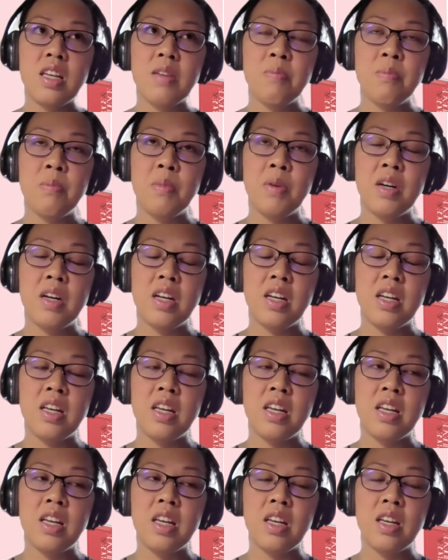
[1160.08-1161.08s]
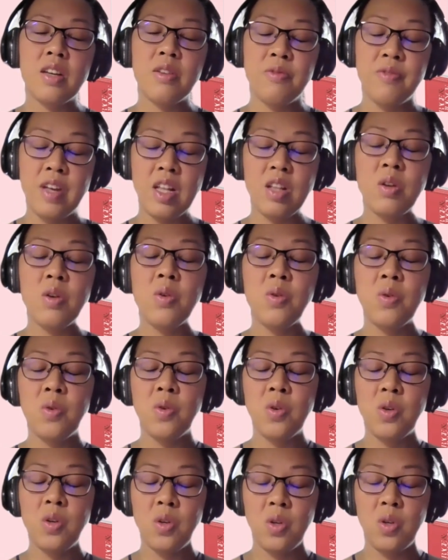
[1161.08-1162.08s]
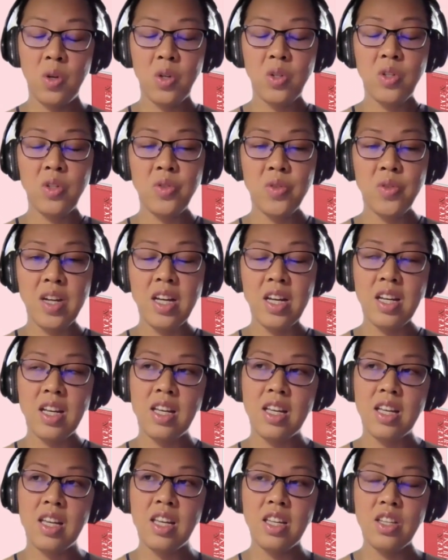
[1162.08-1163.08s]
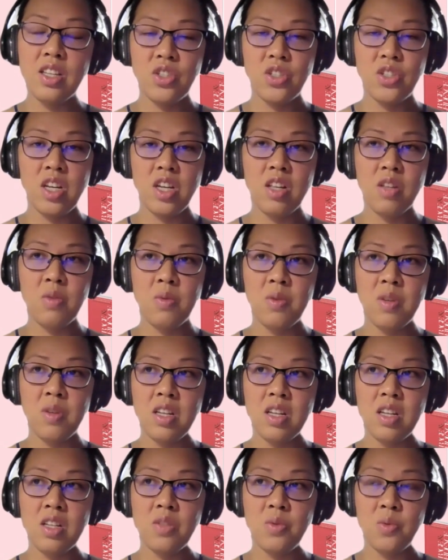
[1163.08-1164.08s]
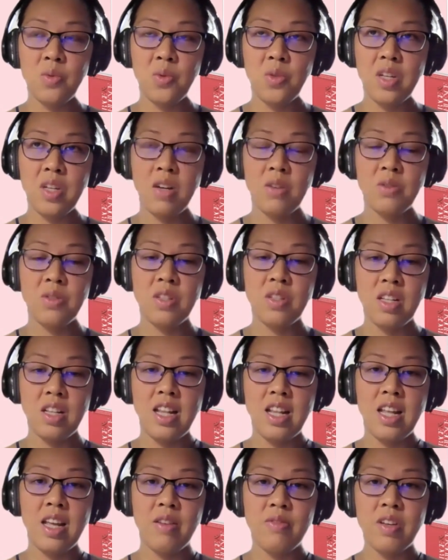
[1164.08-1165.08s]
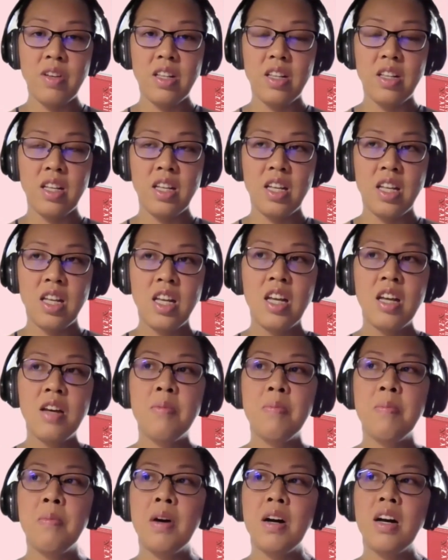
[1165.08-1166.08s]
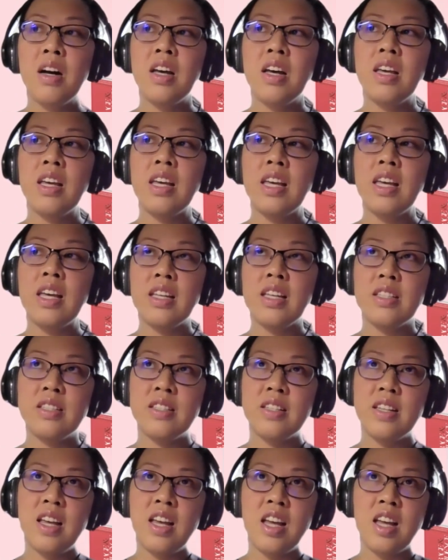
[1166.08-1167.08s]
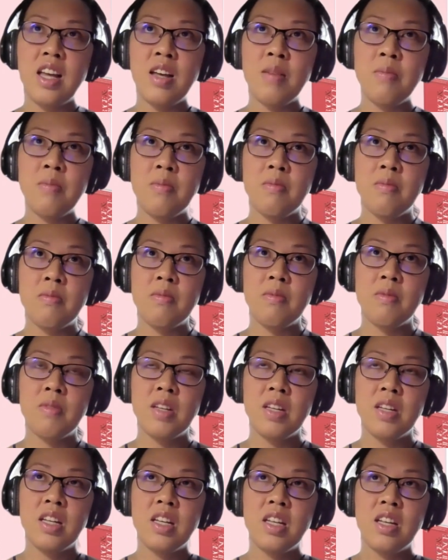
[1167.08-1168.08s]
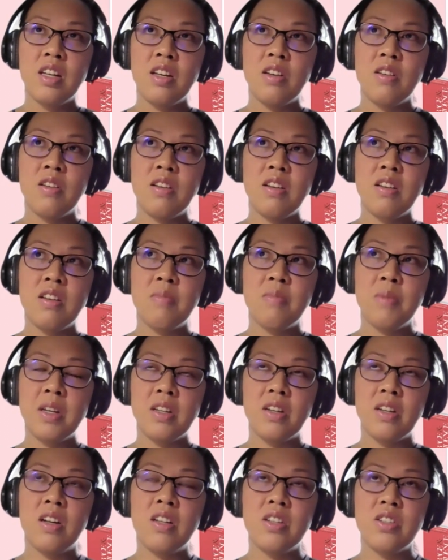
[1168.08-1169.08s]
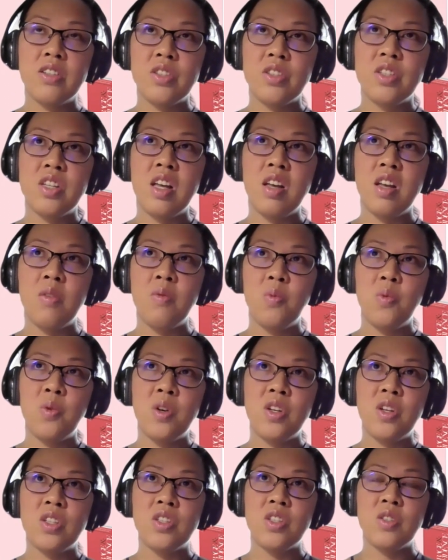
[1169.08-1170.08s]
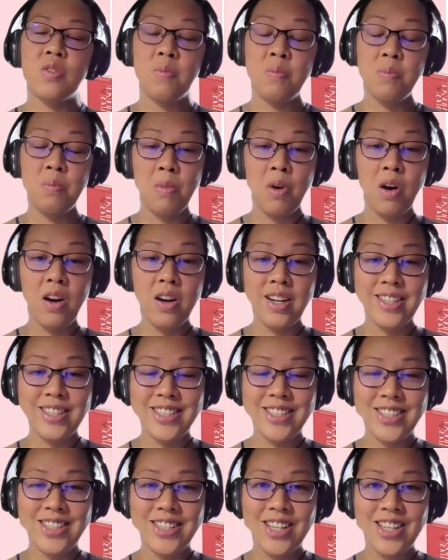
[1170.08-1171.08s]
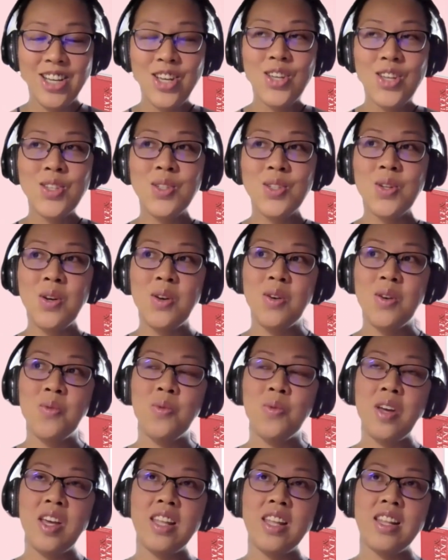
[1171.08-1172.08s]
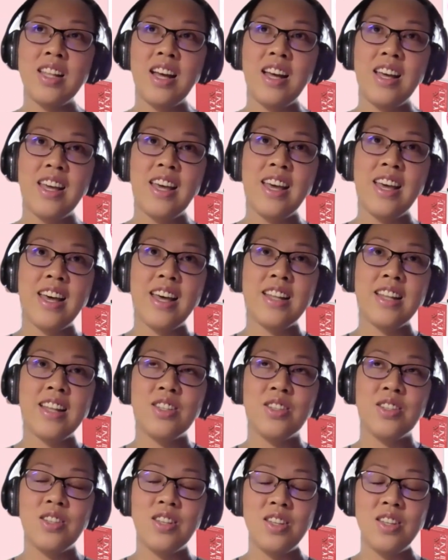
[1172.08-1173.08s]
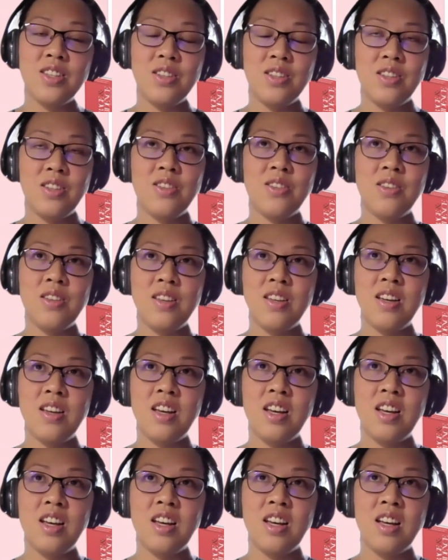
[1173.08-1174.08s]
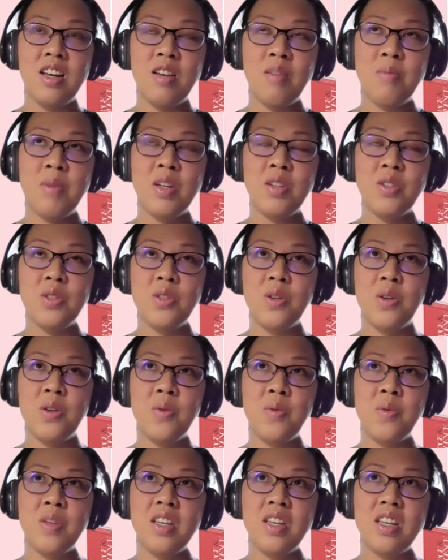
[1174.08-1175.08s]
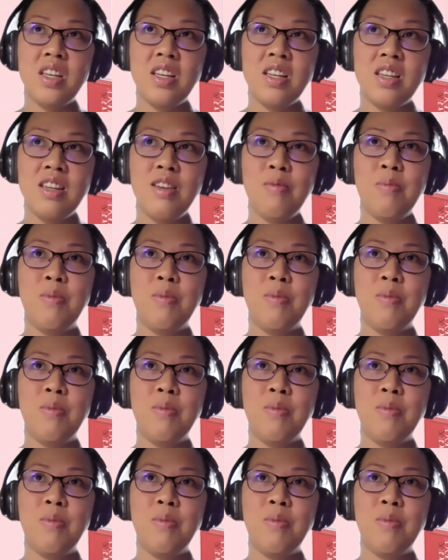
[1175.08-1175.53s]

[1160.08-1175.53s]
my fellow contract in January 2011. My exam, my college exam was March. So and I had my Zoe.